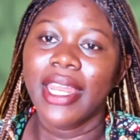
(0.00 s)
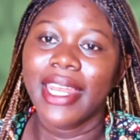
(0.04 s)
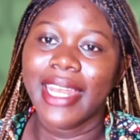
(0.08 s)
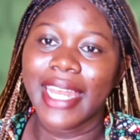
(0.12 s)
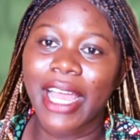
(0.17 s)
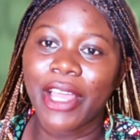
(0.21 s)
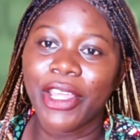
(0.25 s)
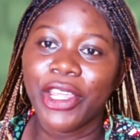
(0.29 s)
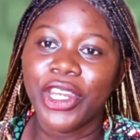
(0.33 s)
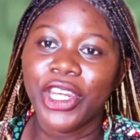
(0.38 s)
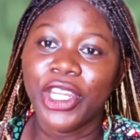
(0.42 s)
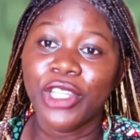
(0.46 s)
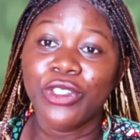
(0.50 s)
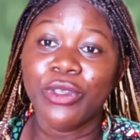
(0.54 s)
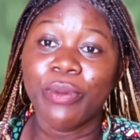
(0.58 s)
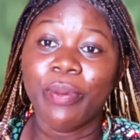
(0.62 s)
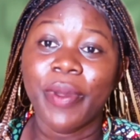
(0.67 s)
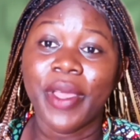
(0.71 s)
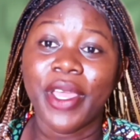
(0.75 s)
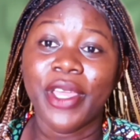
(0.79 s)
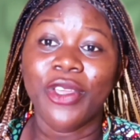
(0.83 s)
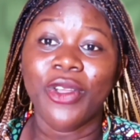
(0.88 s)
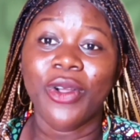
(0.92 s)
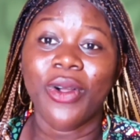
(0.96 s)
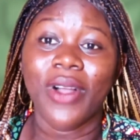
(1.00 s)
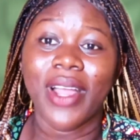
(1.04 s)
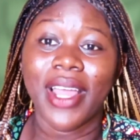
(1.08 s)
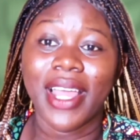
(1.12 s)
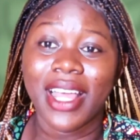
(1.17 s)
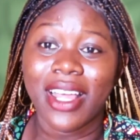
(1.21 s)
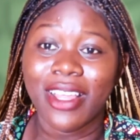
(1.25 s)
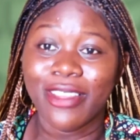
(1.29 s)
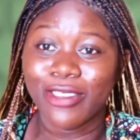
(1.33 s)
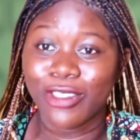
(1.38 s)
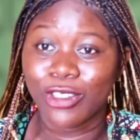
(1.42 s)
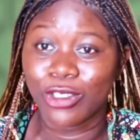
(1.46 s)
Now you need to pay your
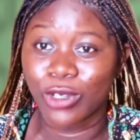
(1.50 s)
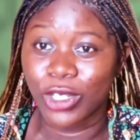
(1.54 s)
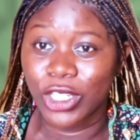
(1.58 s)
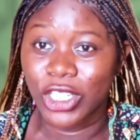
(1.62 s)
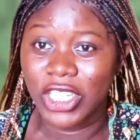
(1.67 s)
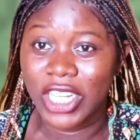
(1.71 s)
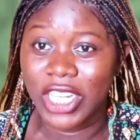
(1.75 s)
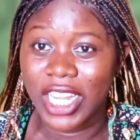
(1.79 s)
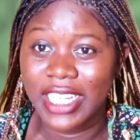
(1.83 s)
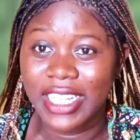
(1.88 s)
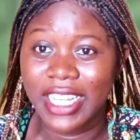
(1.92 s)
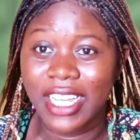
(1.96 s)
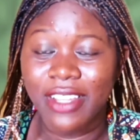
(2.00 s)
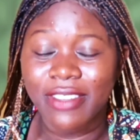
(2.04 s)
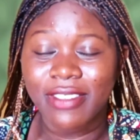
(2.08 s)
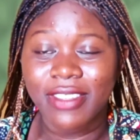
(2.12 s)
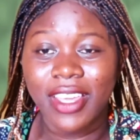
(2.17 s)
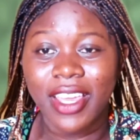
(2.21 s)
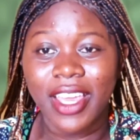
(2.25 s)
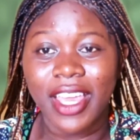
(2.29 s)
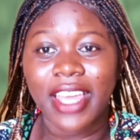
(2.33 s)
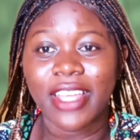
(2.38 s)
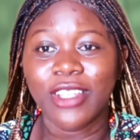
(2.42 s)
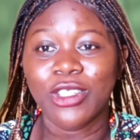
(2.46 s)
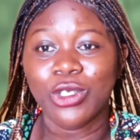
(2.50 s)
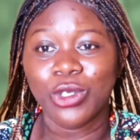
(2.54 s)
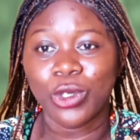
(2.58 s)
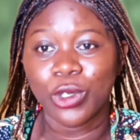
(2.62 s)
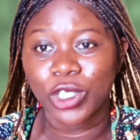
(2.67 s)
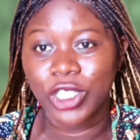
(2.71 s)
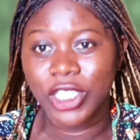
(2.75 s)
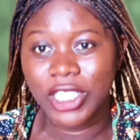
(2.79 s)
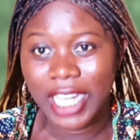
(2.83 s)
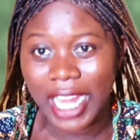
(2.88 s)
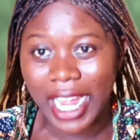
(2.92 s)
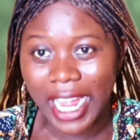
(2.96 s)
health surcharge, healthcare
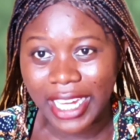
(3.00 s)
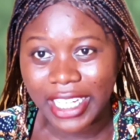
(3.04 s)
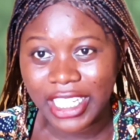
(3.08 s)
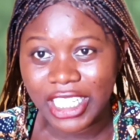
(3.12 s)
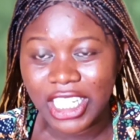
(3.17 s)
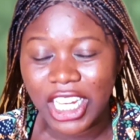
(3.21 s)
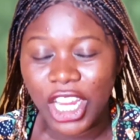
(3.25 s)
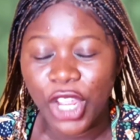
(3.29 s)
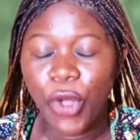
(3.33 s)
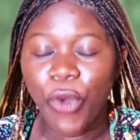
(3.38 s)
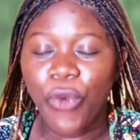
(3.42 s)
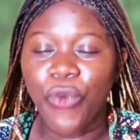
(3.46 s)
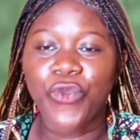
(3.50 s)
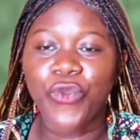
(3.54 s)
surcharge